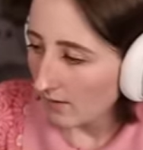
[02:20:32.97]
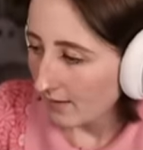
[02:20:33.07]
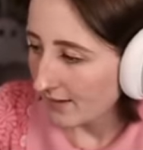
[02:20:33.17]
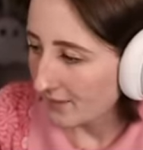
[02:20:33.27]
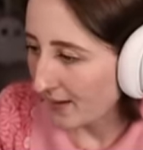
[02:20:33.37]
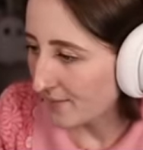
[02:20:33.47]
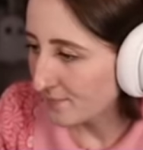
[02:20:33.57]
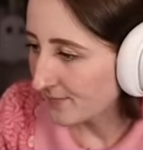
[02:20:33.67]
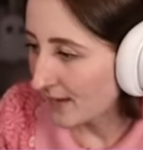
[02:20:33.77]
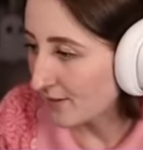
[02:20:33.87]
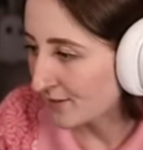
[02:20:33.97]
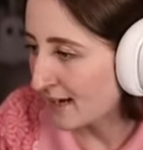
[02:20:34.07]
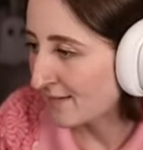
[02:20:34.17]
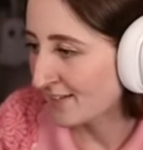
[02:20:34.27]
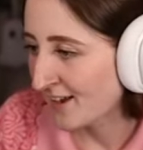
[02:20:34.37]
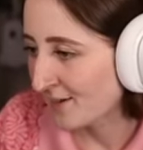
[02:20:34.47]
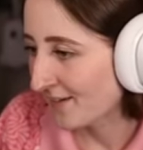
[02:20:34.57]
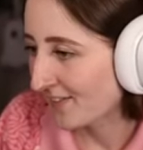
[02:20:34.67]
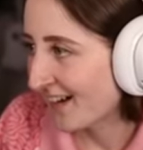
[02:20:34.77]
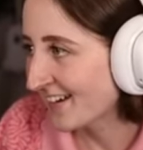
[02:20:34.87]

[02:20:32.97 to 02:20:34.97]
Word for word: Anyway, I was kind of excited about that.